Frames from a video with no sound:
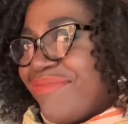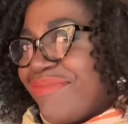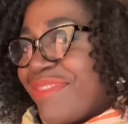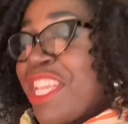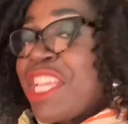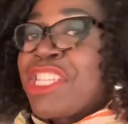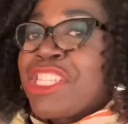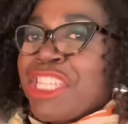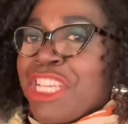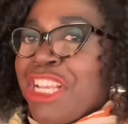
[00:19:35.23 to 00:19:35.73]

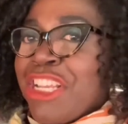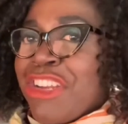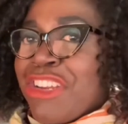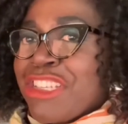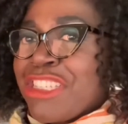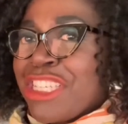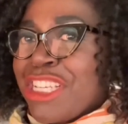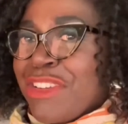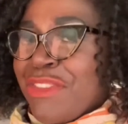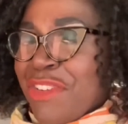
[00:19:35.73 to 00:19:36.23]
Tell
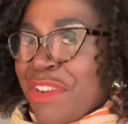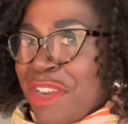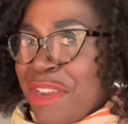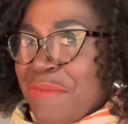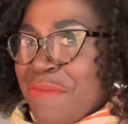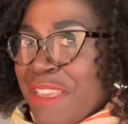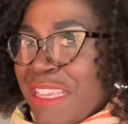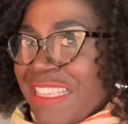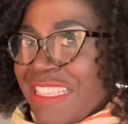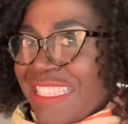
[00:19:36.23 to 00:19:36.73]
yourself you're
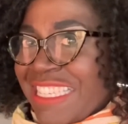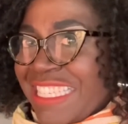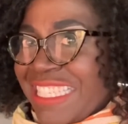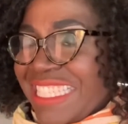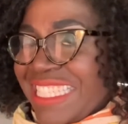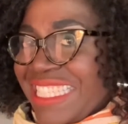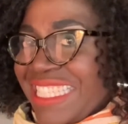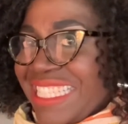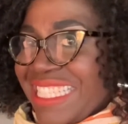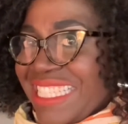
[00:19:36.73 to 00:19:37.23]

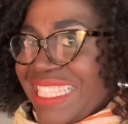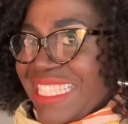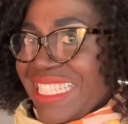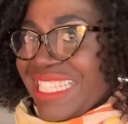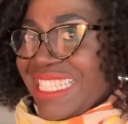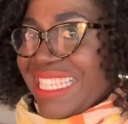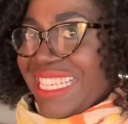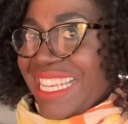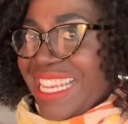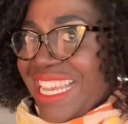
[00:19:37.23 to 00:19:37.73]
amazing.
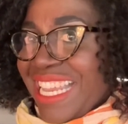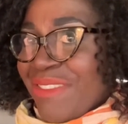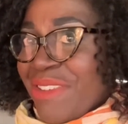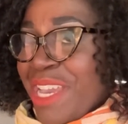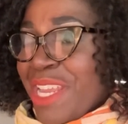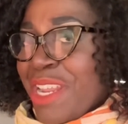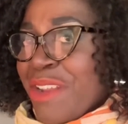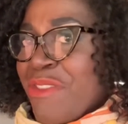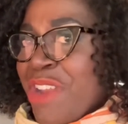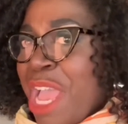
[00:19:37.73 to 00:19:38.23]
I've had
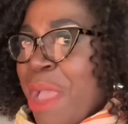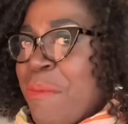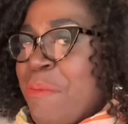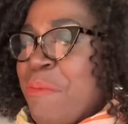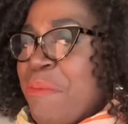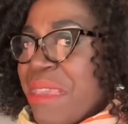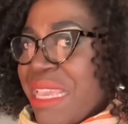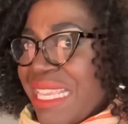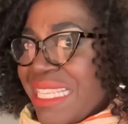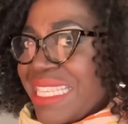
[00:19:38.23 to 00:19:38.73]
an
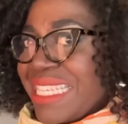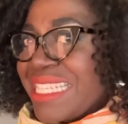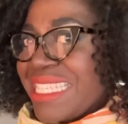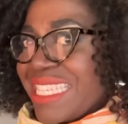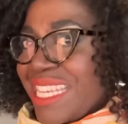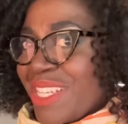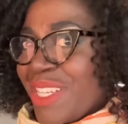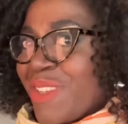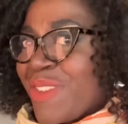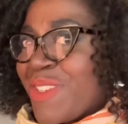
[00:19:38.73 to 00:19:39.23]
amazing
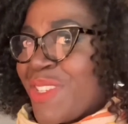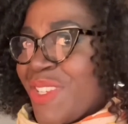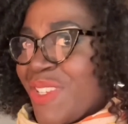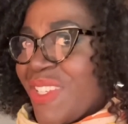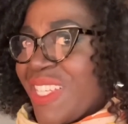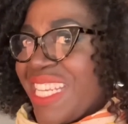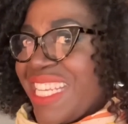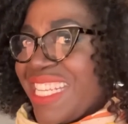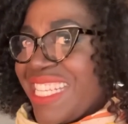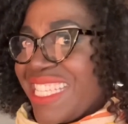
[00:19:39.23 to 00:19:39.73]
set of
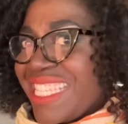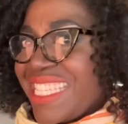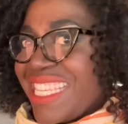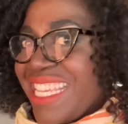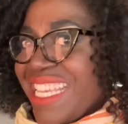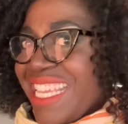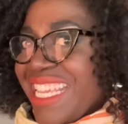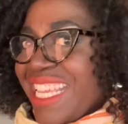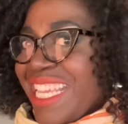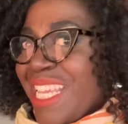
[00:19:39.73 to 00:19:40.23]
students
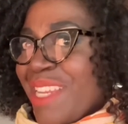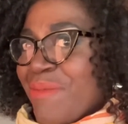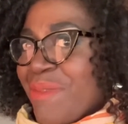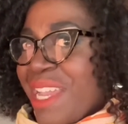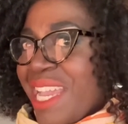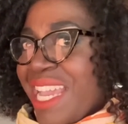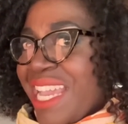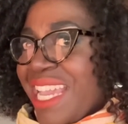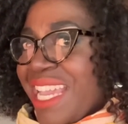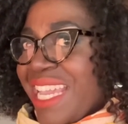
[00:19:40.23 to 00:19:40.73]
in
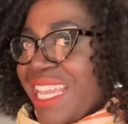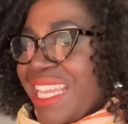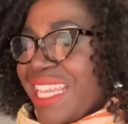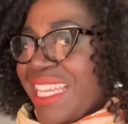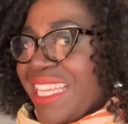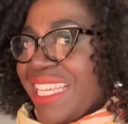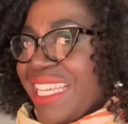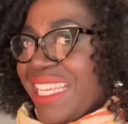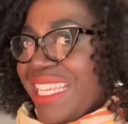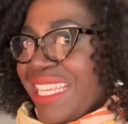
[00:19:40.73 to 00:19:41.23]
my
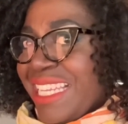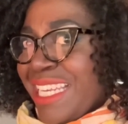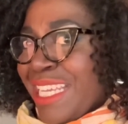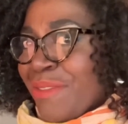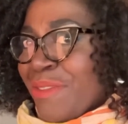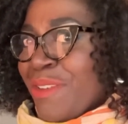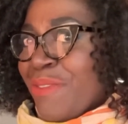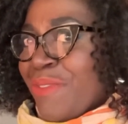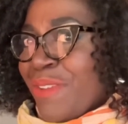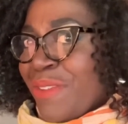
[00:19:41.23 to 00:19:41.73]

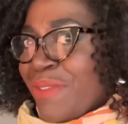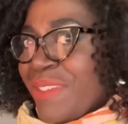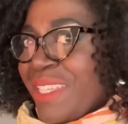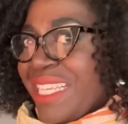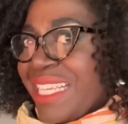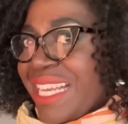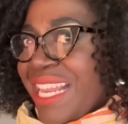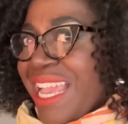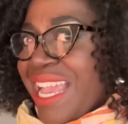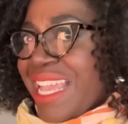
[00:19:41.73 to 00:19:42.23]

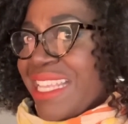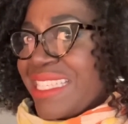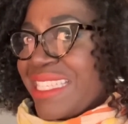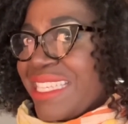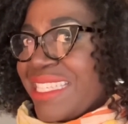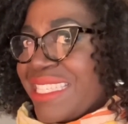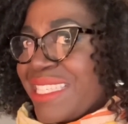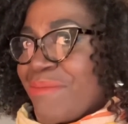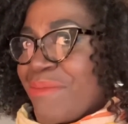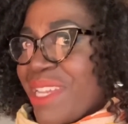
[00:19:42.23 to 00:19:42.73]
11-15 class
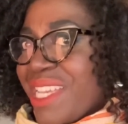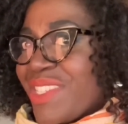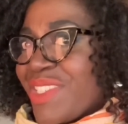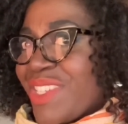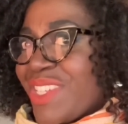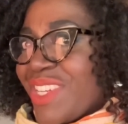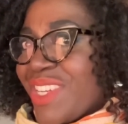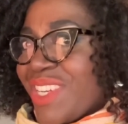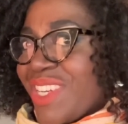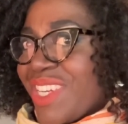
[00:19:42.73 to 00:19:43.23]
this
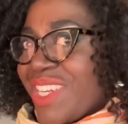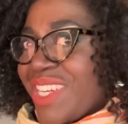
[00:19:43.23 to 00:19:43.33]
semester,